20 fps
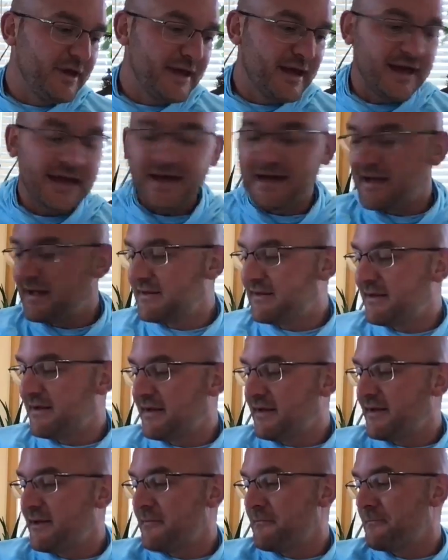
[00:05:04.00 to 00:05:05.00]
had,
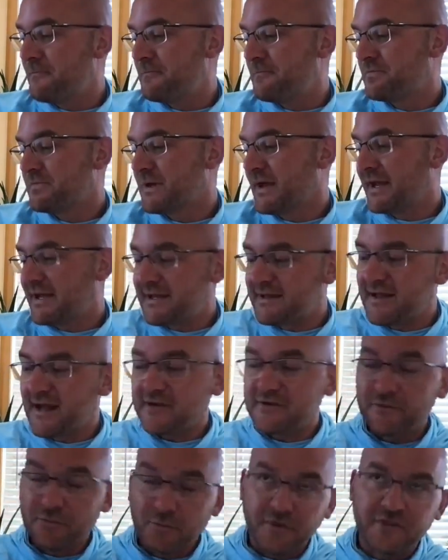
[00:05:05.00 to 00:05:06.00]
I
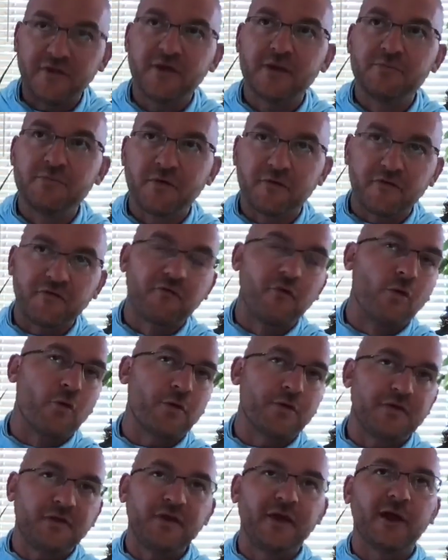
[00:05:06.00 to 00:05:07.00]
connected with him the
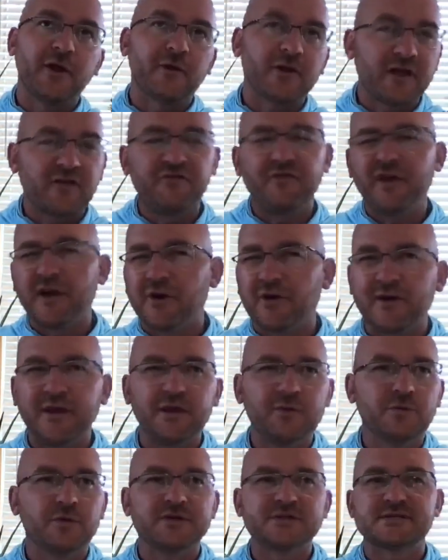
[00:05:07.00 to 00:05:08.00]
fourth year, and I figure he
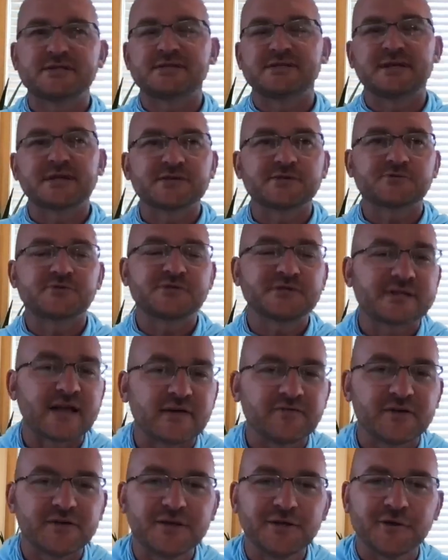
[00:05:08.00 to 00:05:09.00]
was 6 or
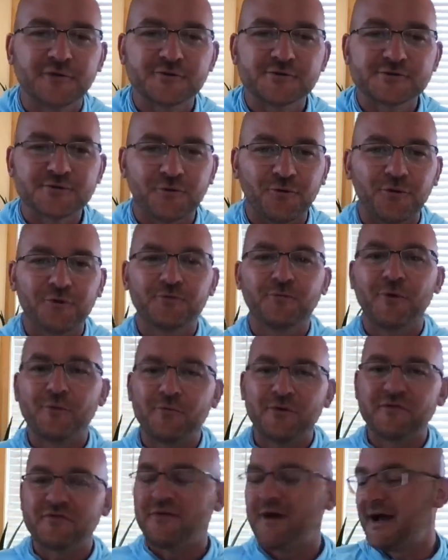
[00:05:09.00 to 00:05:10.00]
7 years old when
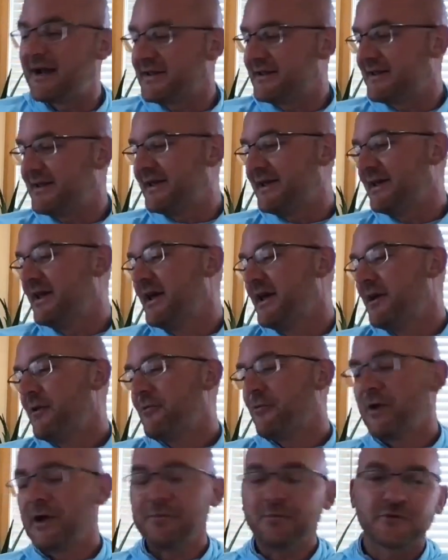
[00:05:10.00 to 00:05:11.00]
we finally
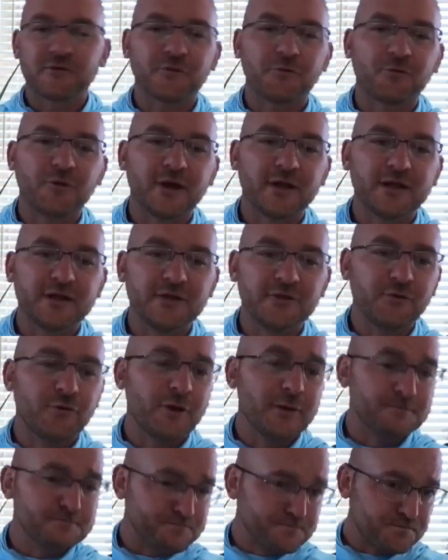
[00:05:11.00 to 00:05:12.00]
were able to run into
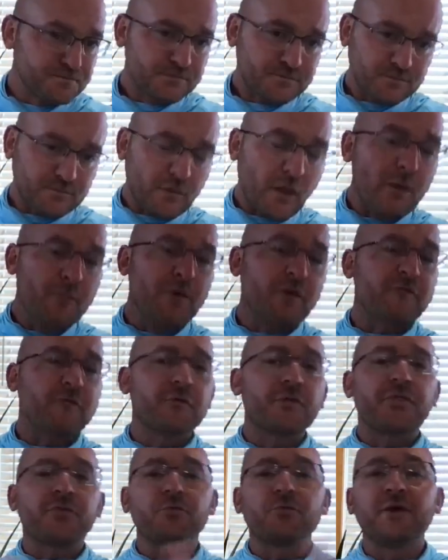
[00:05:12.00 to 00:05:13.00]
him. But for
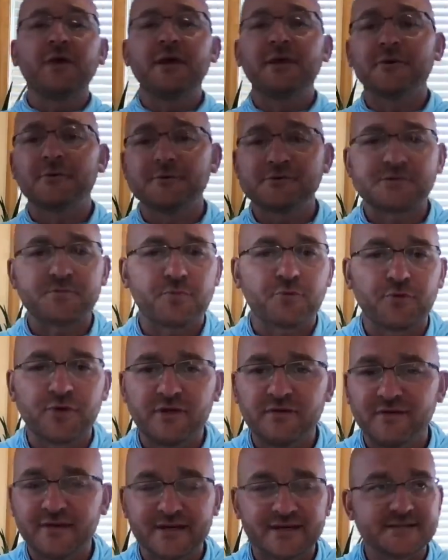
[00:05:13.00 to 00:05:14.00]
3 years
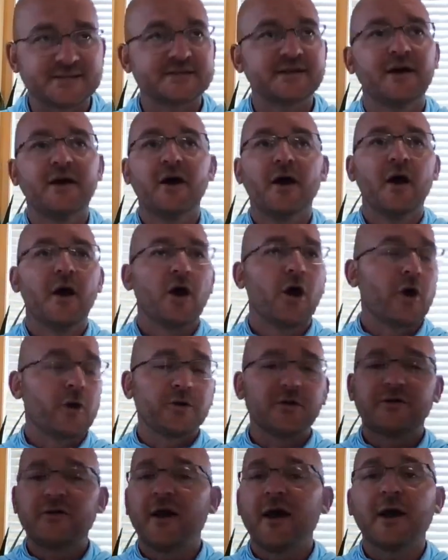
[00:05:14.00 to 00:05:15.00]
previous, Heart
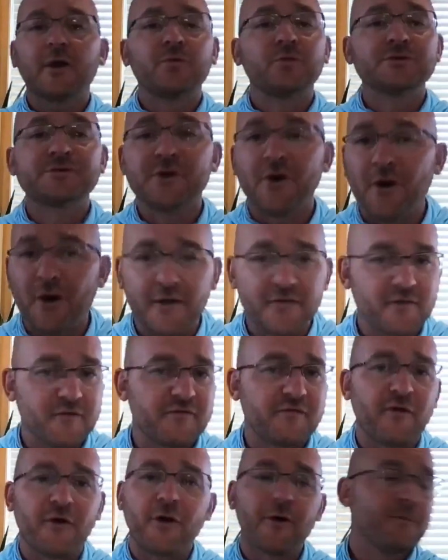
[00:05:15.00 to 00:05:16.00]
Attack was on the
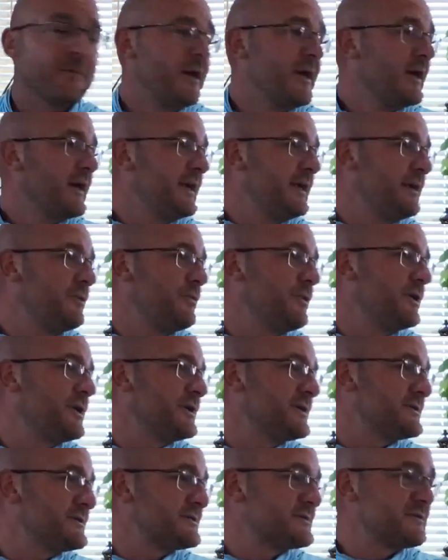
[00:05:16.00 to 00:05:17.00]
farm. He
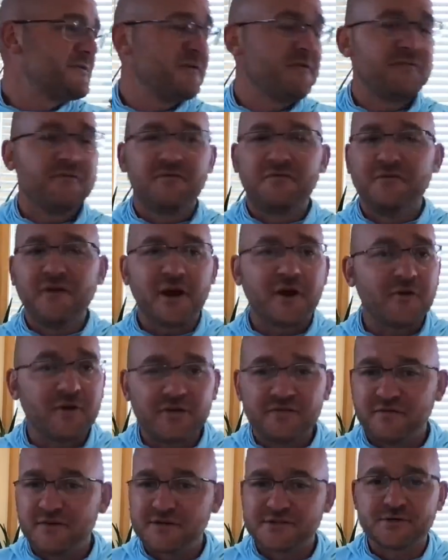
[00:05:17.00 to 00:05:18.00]
was very
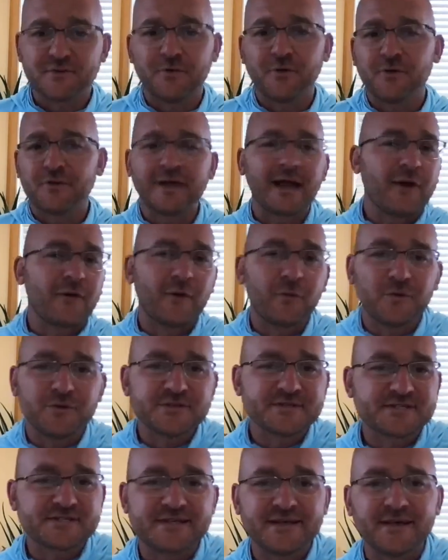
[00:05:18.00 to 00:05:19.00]
visible. Now, I wouldn't
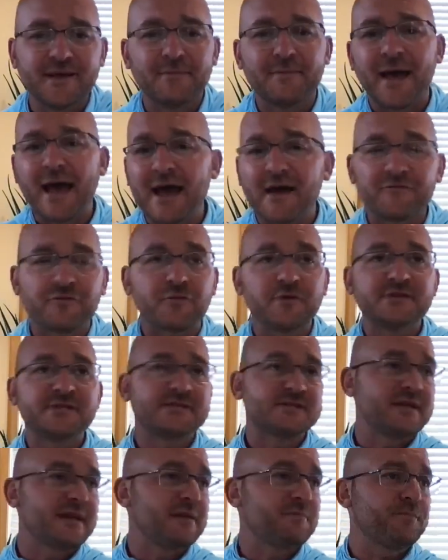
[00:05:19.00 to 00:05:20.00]
see him every
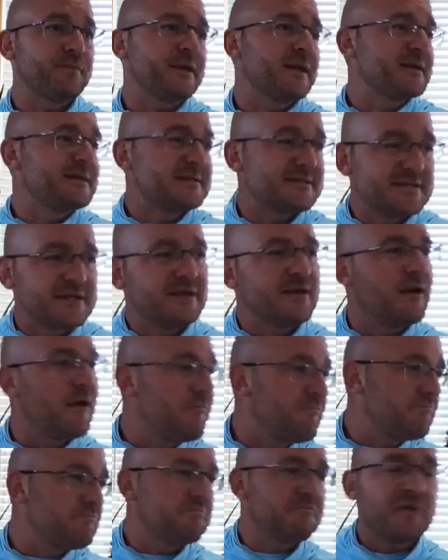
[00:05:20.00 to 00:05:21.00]
sit, but I'd see
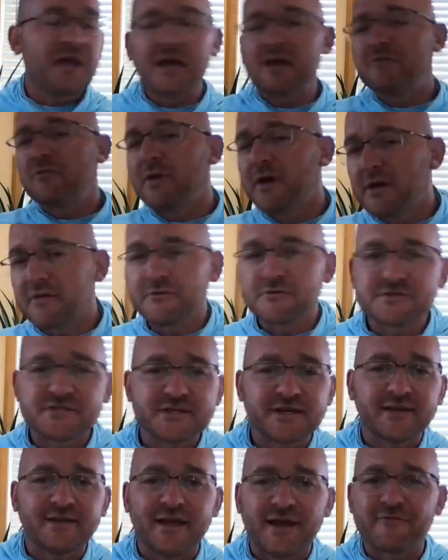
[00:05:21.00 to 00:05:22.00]
him every other
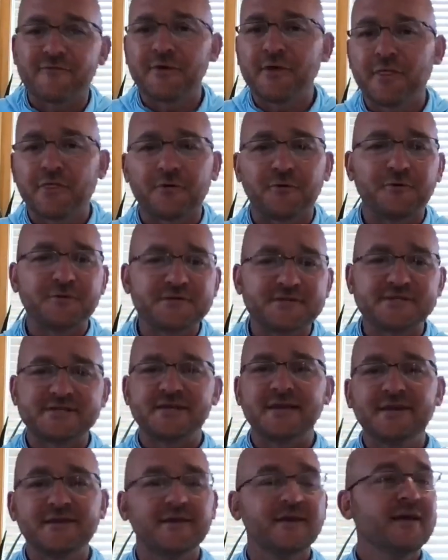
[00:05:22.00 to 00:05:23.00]
sit, every third
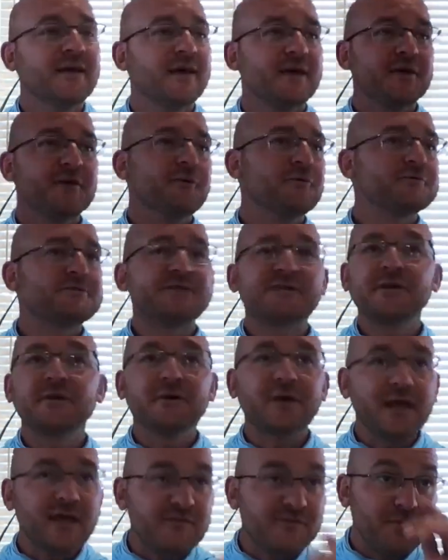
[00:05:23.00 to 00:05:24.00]
sit. It still
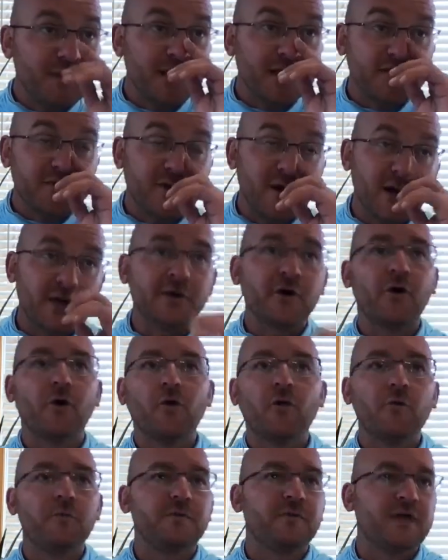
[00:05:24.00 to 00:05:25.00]
gave me a ton of
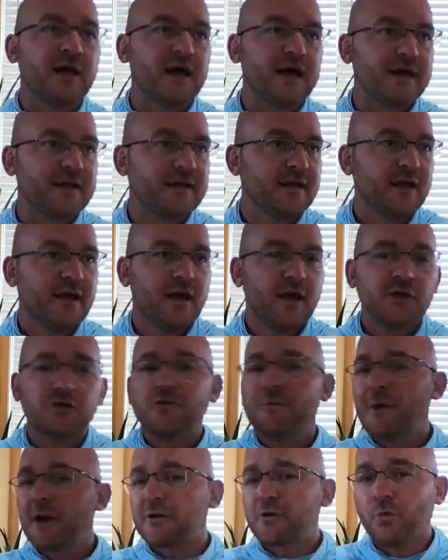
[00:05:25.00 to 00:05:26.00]
hope that no
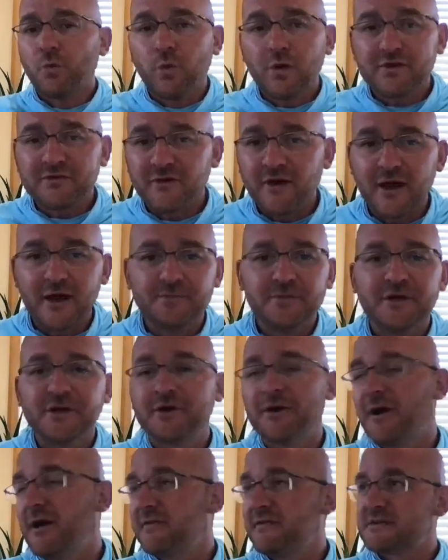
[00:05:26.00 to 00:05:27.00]
matter what time you
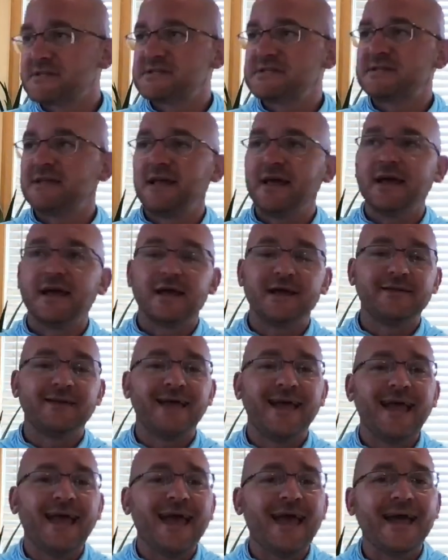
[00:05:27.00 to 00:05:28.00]
got in the stand,
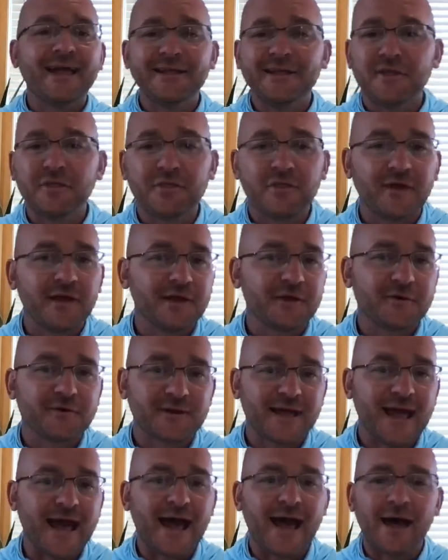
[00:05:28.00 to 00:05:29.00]
anything could
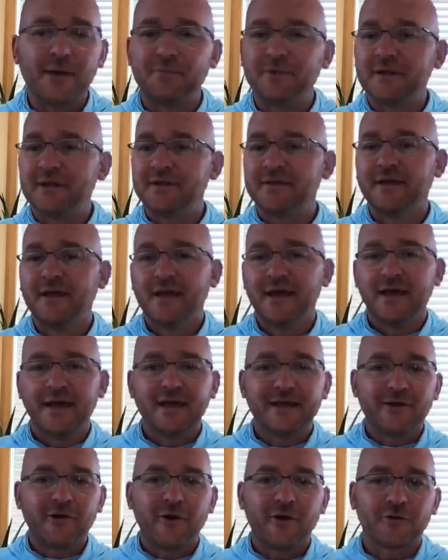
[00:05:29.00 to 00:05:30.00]
happen
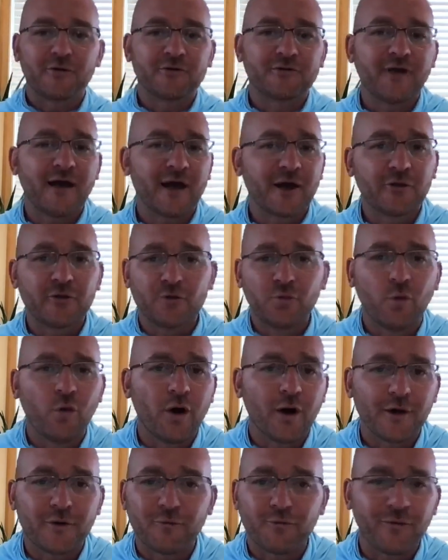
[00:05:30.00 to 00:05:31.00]
and Heart Attack could
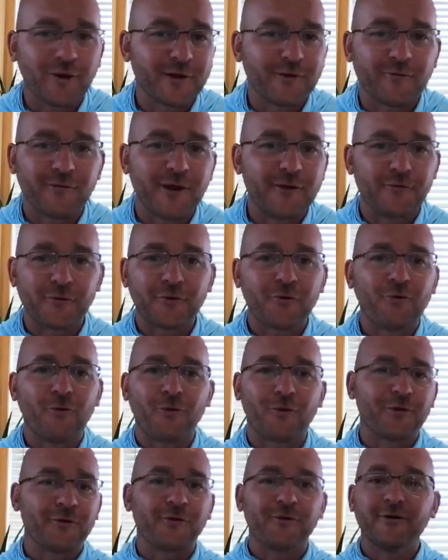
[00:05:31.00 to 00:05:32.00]
walk right around the
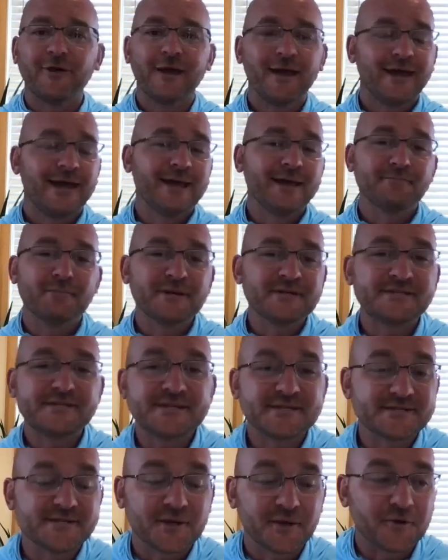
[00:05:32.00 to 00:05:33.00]
corner and my
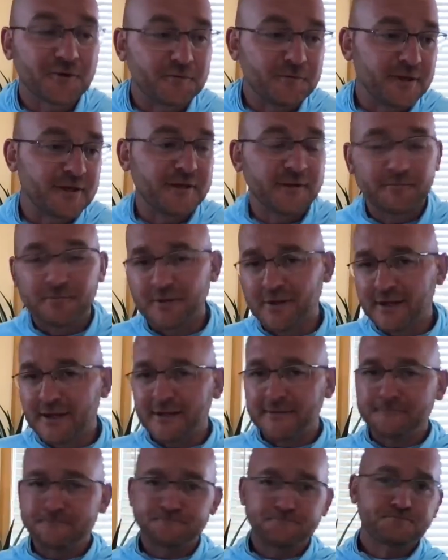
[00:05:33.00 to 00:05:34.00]
season could be
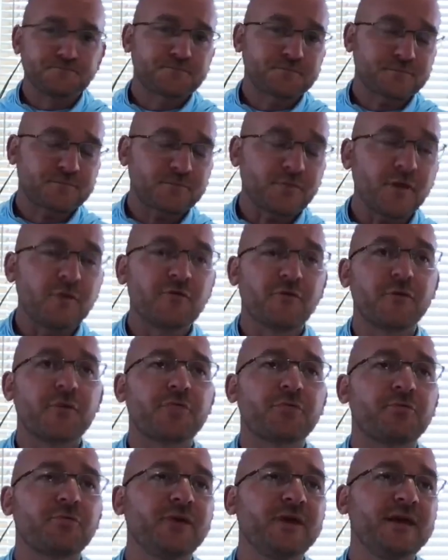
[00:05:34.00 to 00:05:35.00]
complete. For
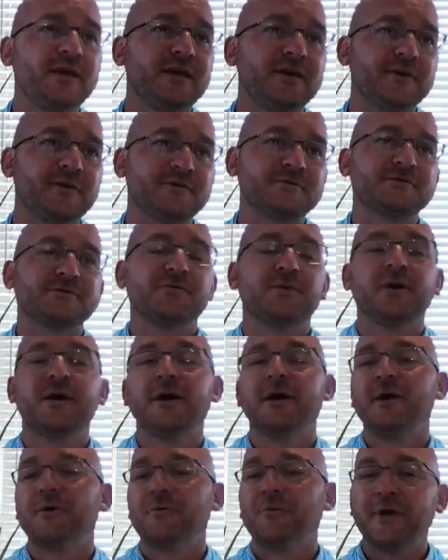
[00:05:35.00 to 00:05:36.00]
3 years,
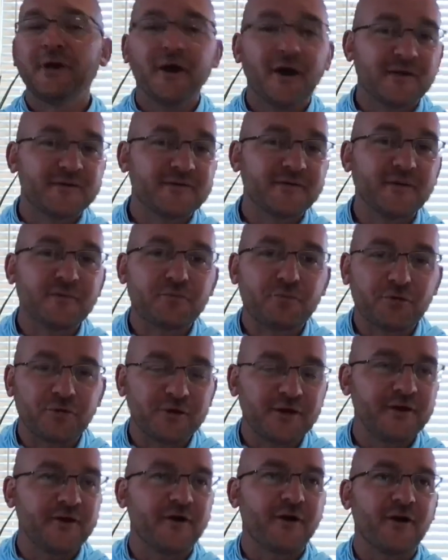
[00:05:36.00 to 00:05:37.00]
we hunted him
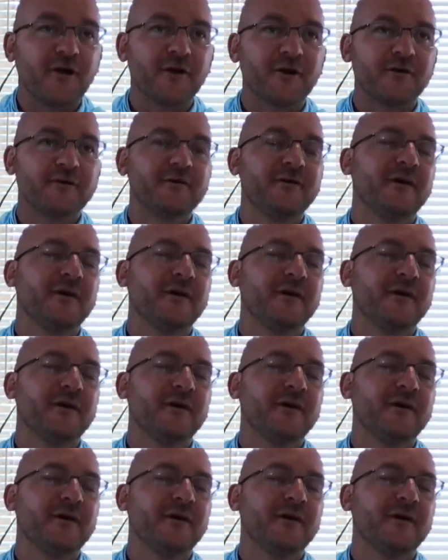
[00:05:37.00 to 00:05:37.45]
pretty hard